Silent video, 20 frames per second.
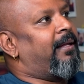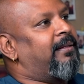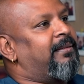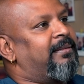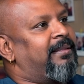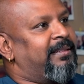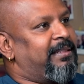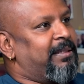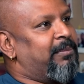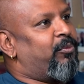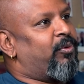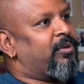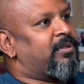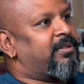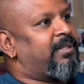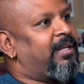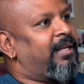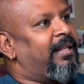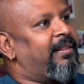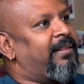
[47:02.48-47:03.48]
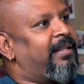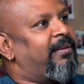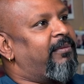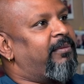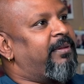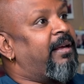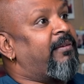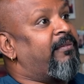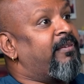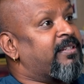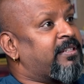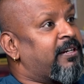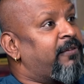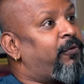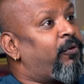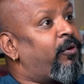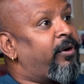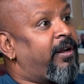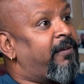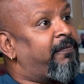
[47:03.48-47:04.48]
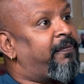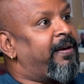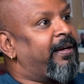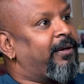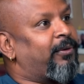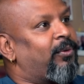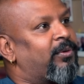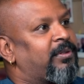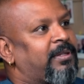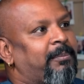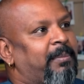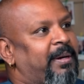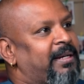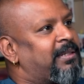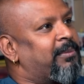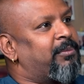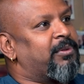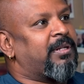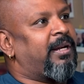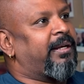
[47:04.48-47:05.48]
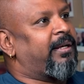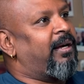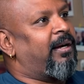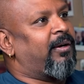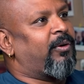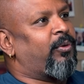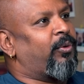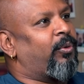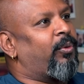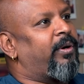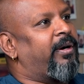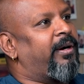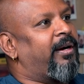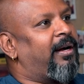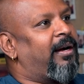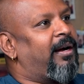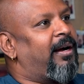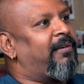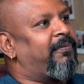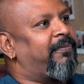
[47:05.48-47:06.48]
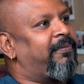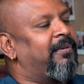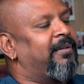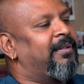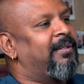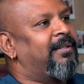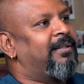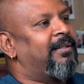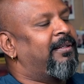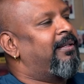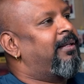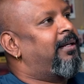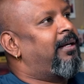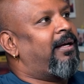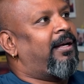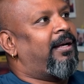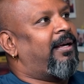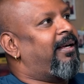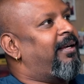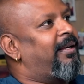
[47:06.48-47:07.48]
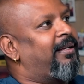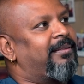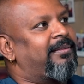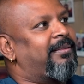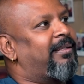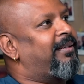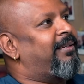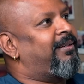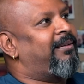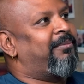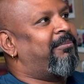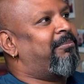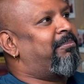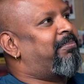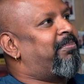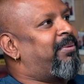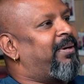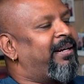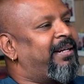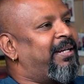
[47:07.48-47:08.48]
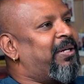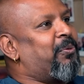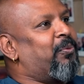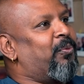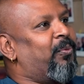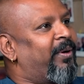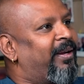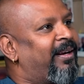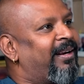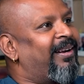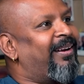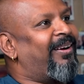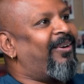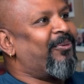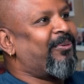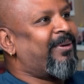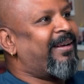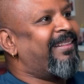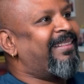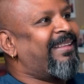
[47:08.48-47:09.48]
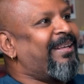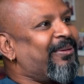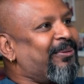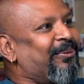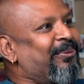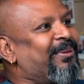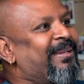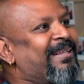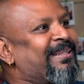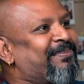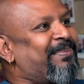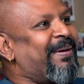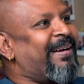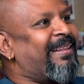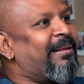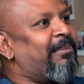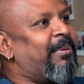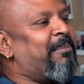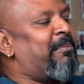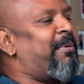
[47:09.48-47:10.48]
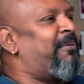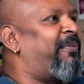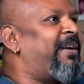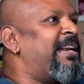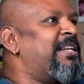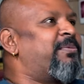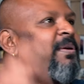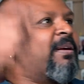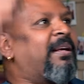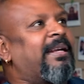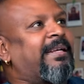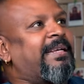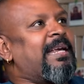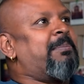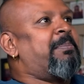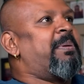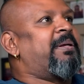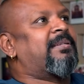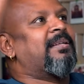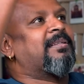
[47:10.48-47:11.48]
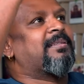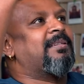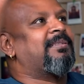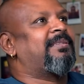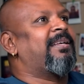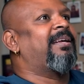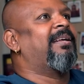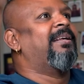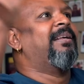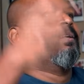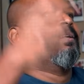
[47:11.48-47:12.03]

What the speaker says: the gym was there, and they invested 4.5 crores, and my gym was like 1.5 crore. I said, bloody well, how can they do this better than me? And my friends were clicking pictures and saying,